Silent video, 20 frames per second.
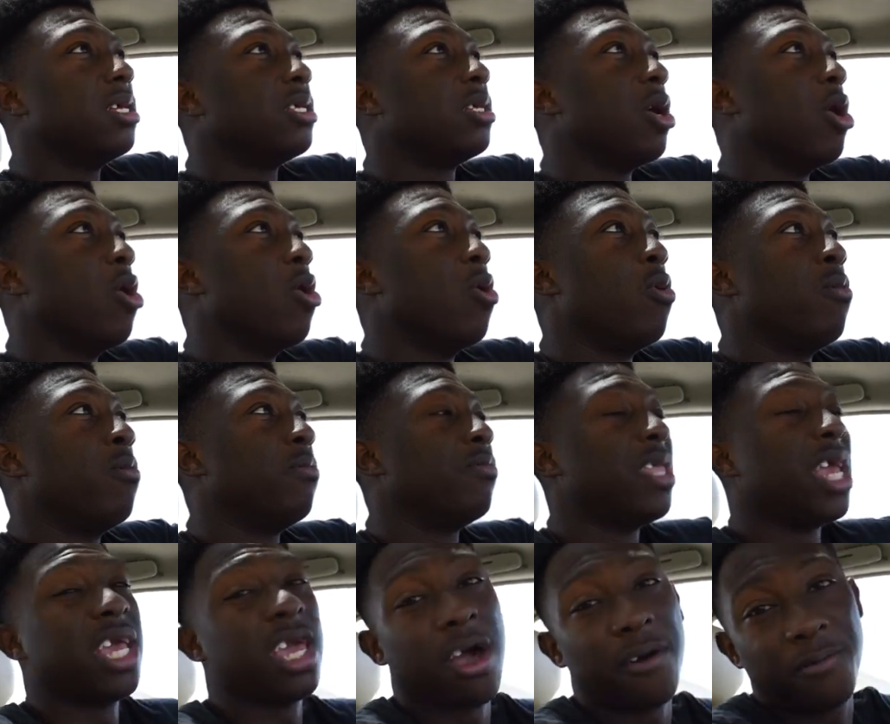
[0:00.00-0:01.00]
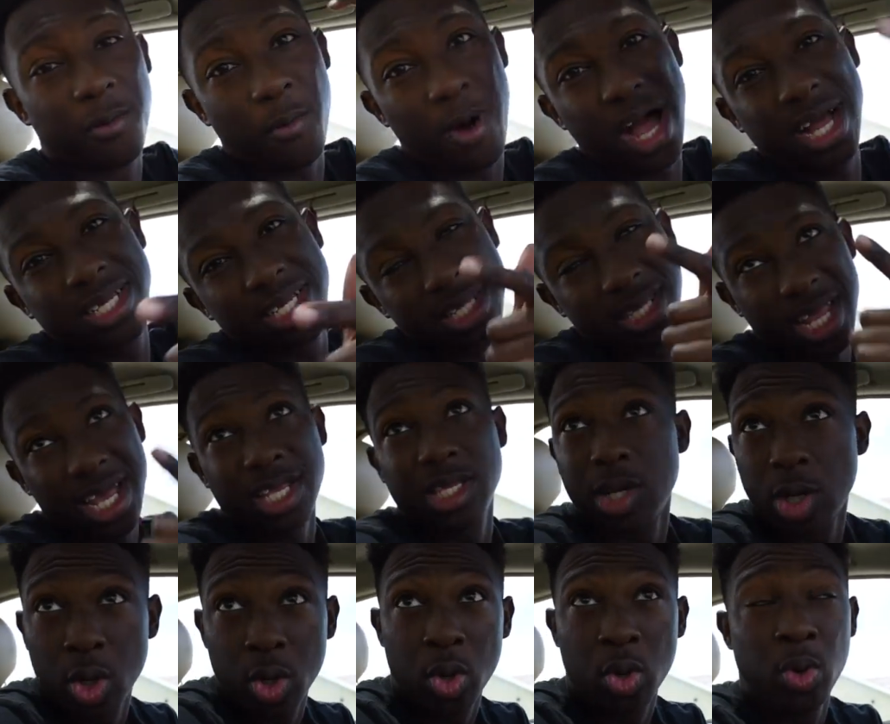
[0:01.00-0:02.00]
So, thank y'all for watching. Stay
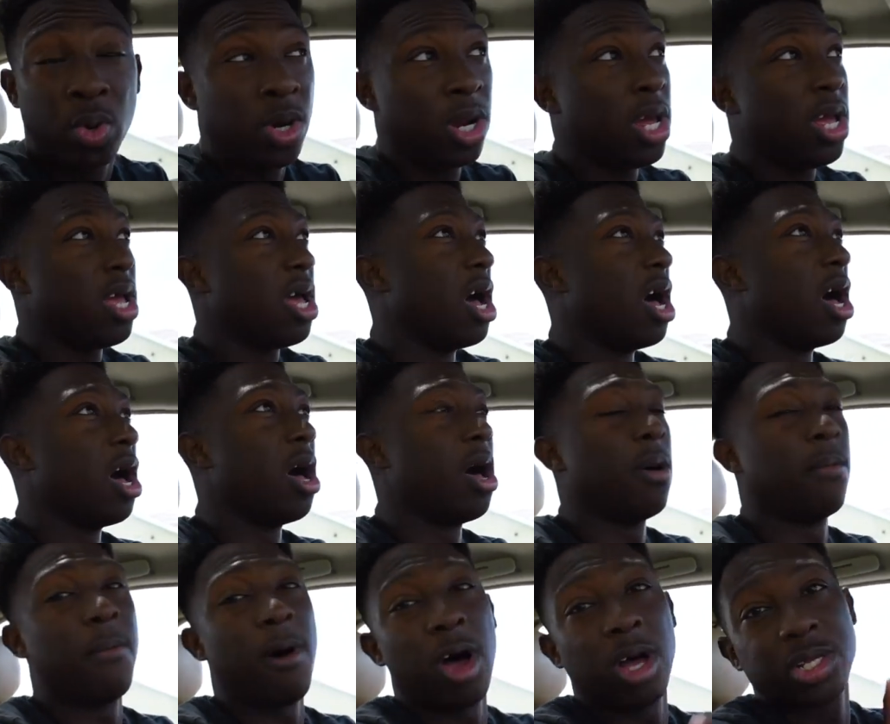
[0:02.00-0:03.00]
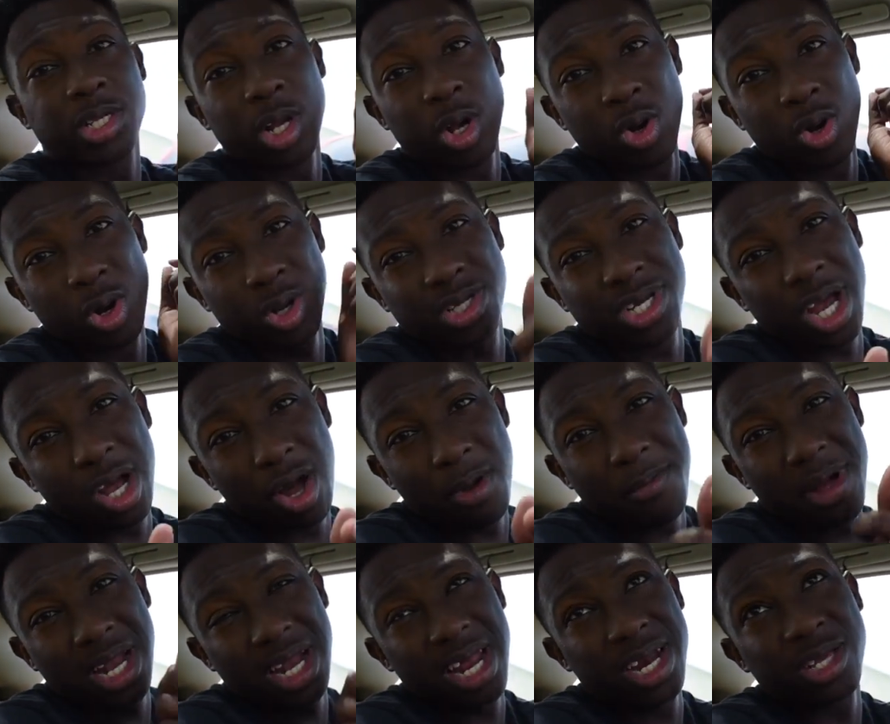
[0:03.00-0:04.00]
tuned. Also, go check out
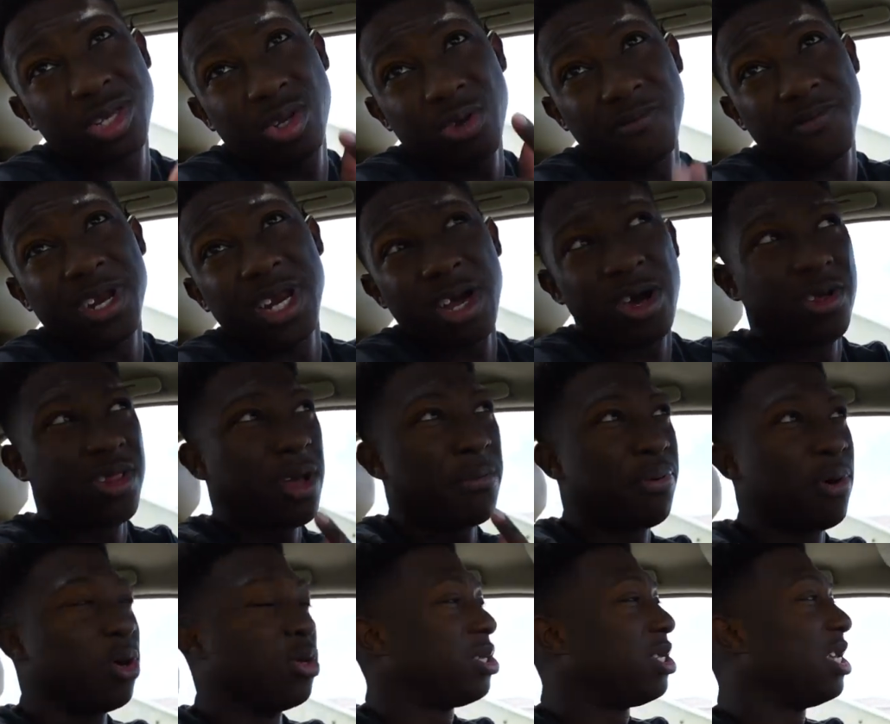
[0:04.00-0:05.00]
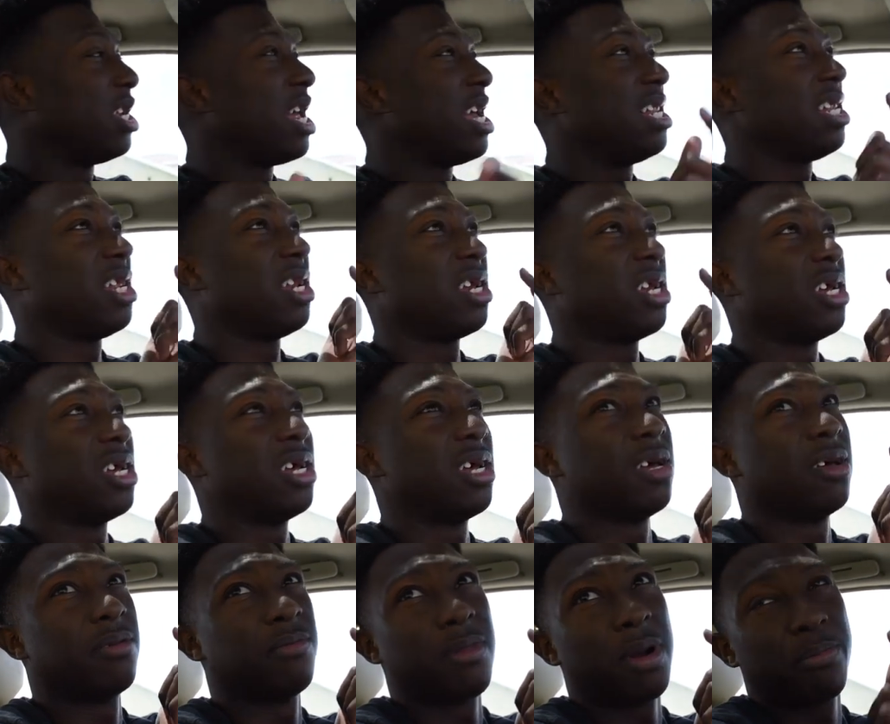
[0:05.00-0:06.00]
my latest 2 videos I posted. I did
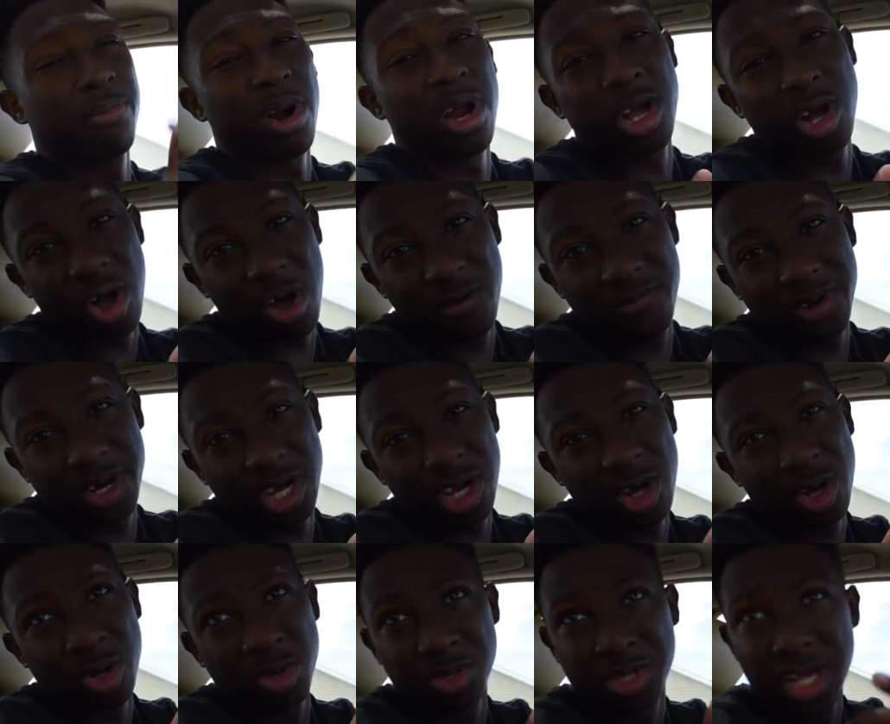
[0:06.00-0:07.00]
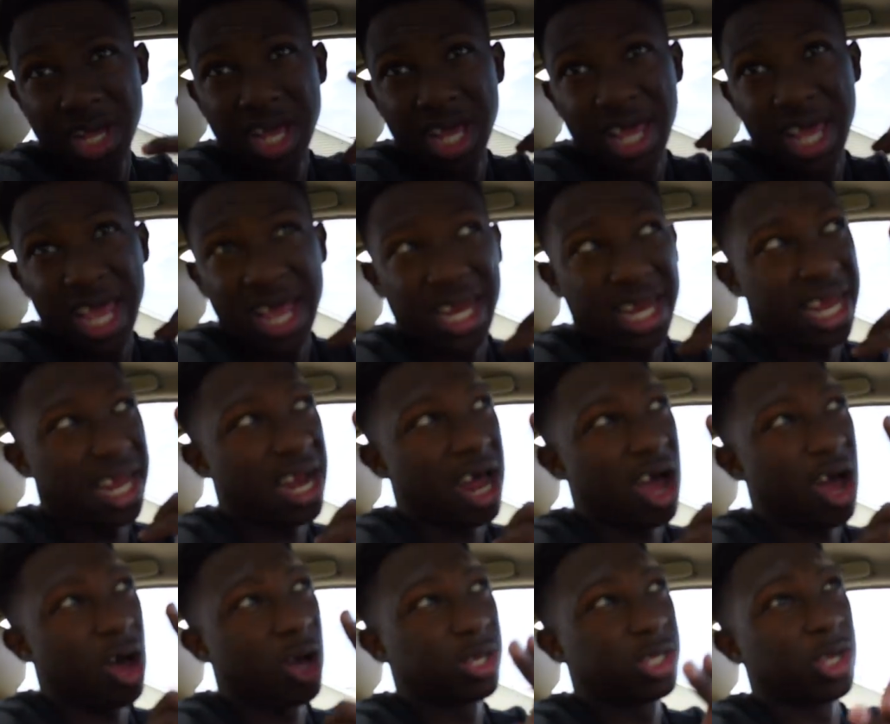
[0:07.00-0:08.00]
my prank call videos, and then
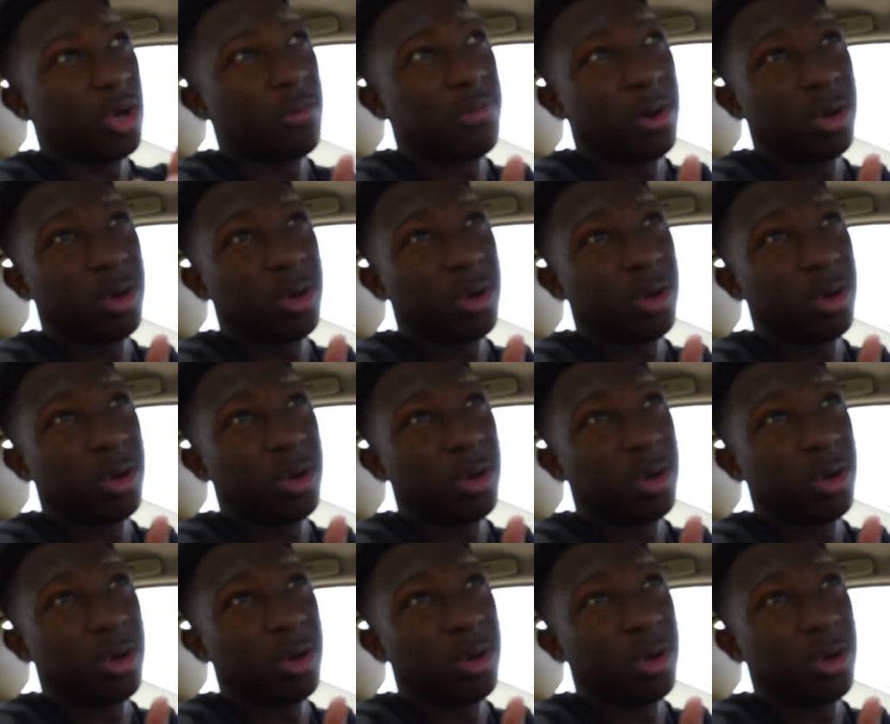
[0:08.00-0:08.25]
I also